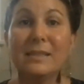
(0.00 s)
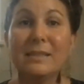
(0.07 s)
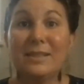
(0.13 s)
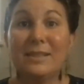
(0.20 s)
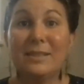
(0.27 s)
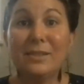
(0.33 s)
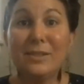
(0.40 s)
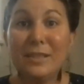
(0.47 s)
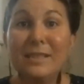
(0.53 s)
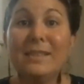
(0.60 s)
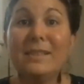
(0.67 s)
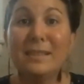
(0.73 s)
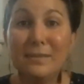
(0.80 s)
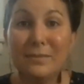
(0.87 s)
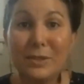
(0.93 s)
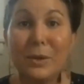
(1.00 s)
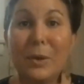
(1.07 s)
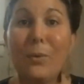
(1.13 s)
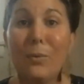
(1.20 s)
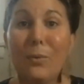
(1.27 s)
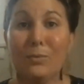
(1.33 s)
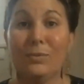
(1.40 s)
they're sensitive
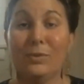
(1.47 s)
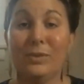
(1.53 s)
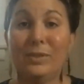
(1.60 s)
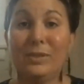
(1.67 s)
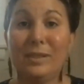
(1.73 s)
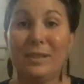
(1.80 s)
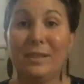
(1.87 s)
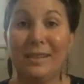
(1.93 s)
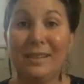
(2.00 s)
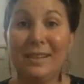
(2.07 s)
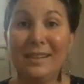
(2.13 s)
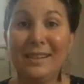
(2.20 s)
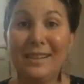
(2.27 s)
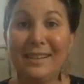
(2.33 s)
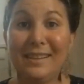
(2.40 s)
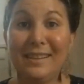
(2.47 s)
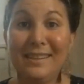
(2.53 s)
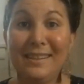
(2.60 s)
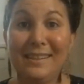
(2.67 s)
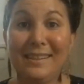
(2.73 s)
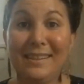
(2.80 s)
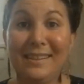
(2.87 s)
souls
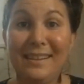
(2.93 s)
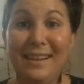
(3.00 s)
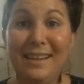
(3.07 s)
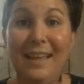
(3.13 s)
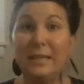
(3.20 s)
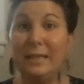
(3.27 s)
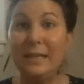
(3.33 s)
and